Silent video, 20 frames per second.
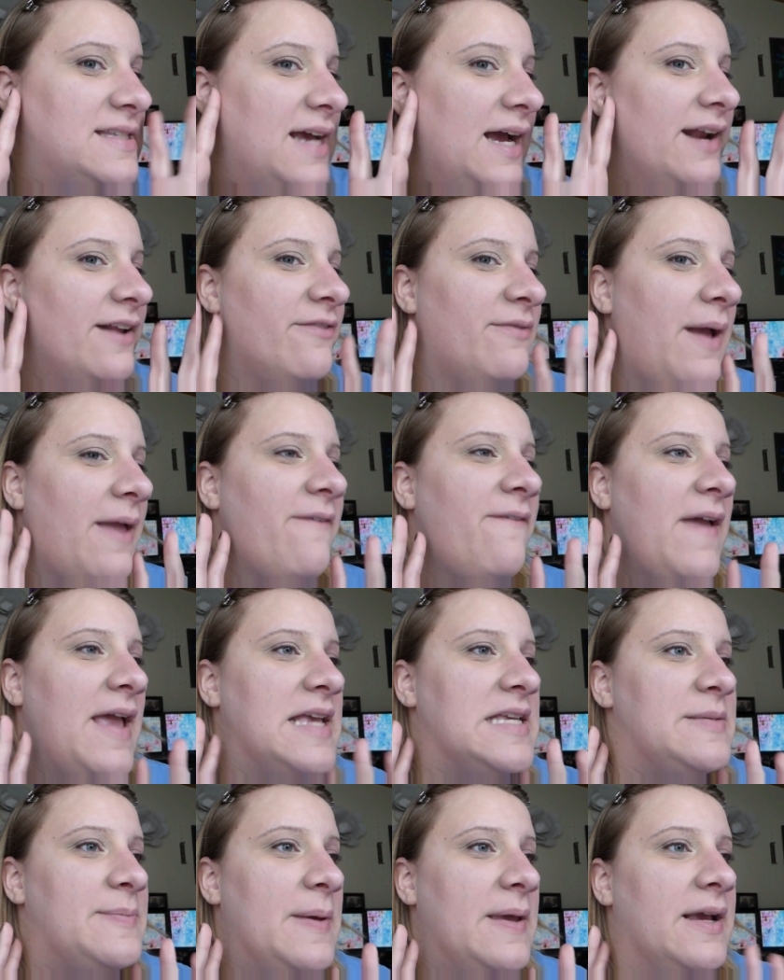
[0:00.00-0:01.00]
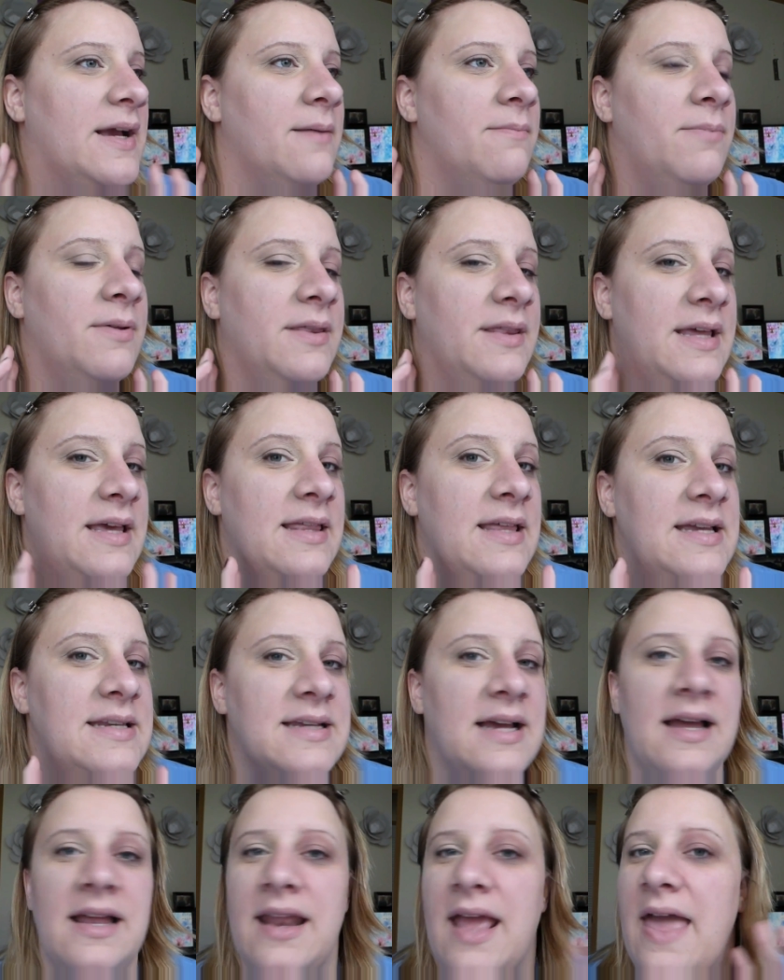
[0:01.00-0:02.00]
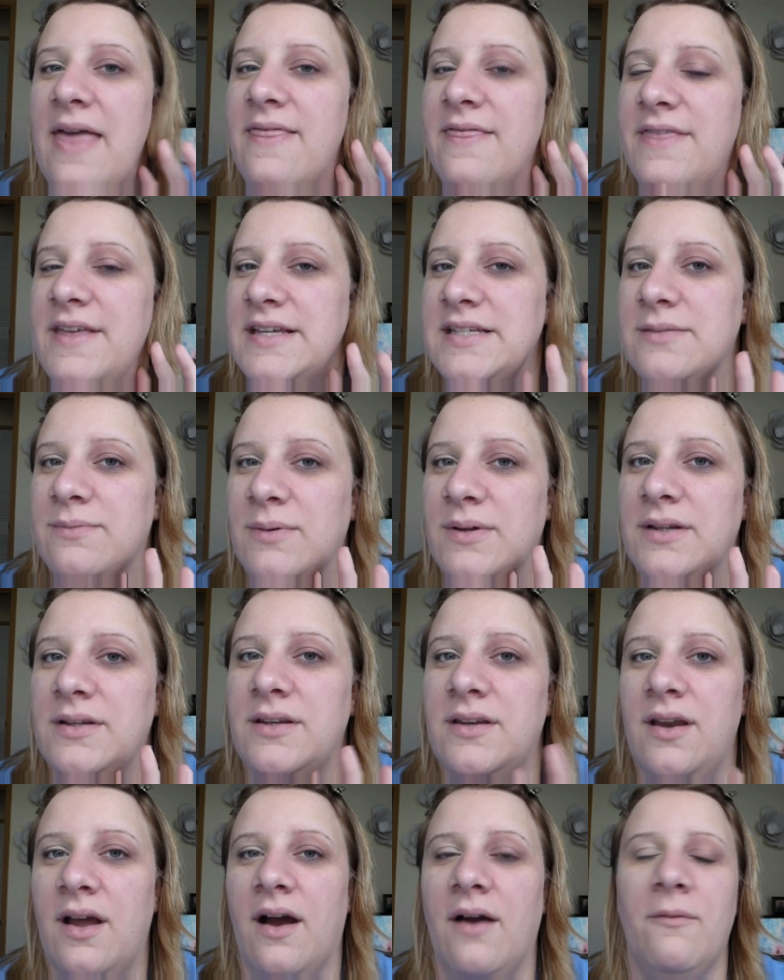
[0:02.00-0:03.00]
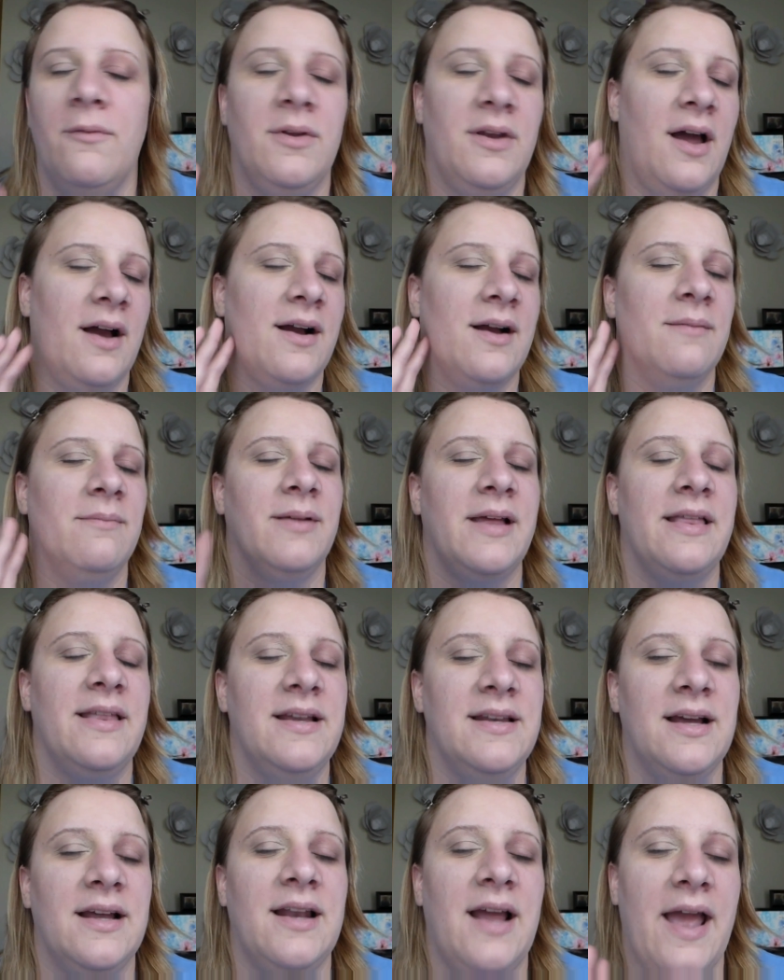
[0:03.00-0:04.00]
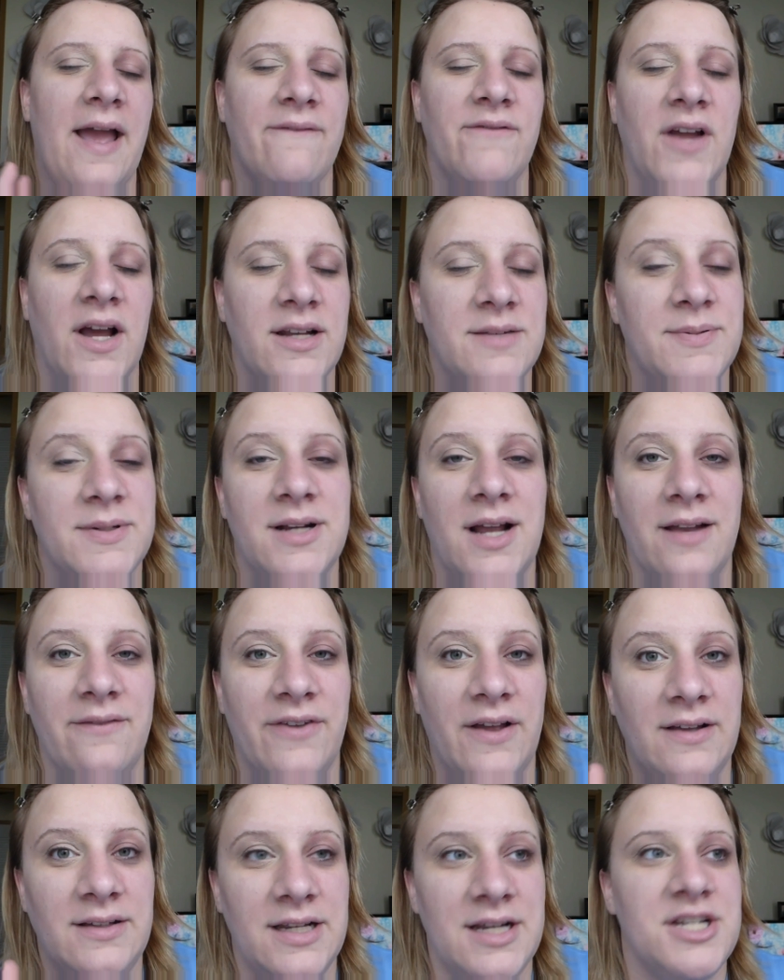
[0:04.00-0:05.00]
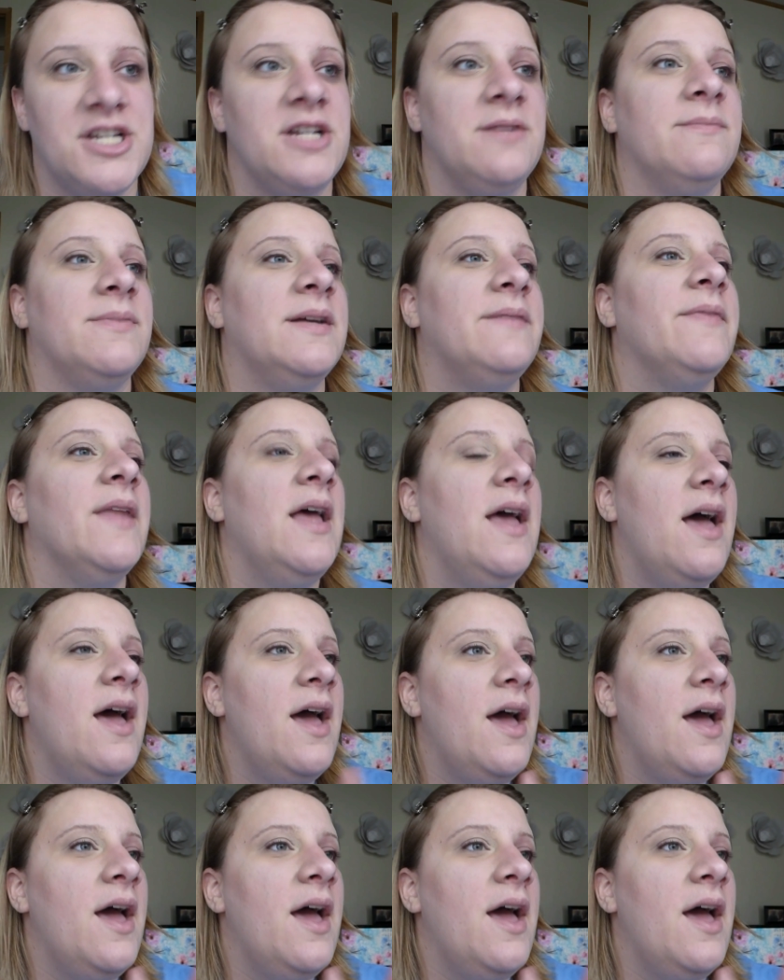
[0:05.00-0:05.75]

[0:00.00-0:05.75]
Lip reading: side of my face being completely done and this one not completely done. I have not put on foundation, but